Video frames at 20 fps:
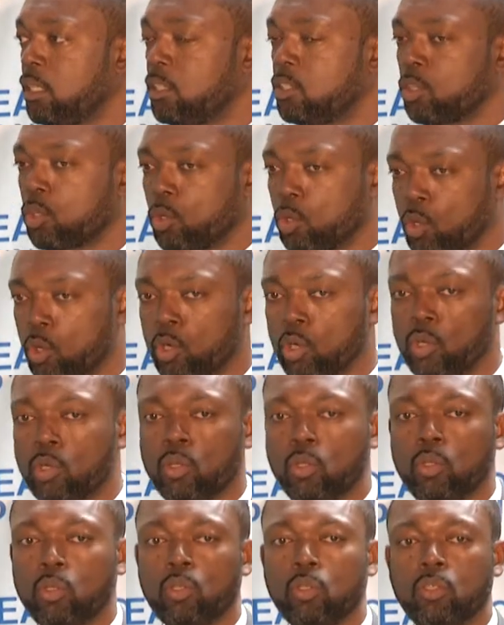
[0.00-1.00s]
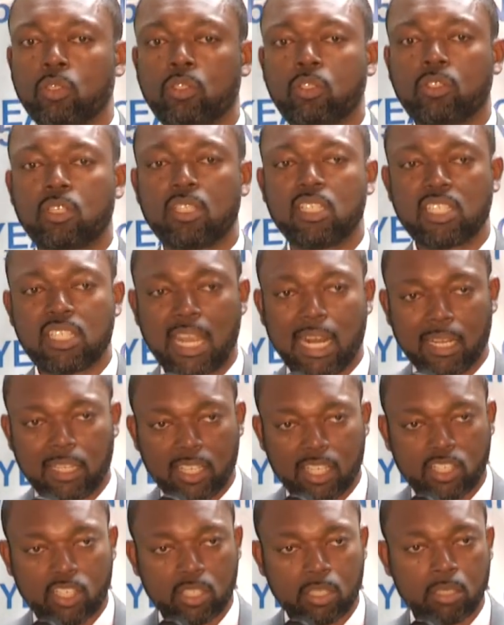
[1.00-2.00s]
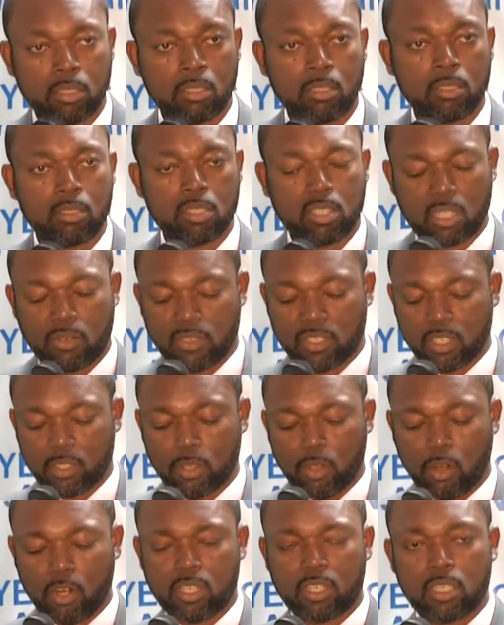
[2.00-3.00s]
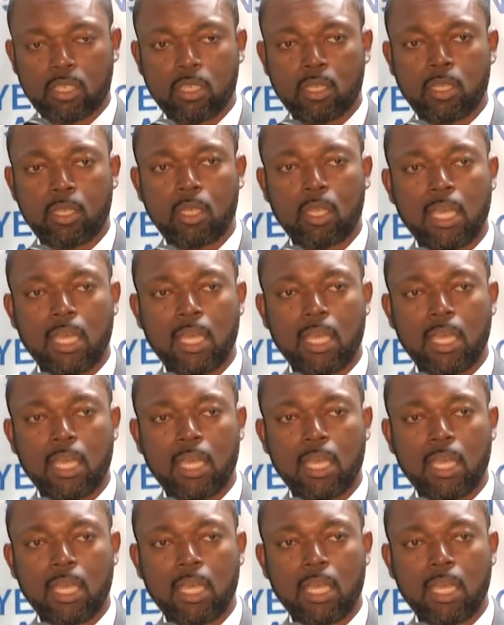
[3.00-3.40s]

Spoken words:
to go to the Sanitation Service Authority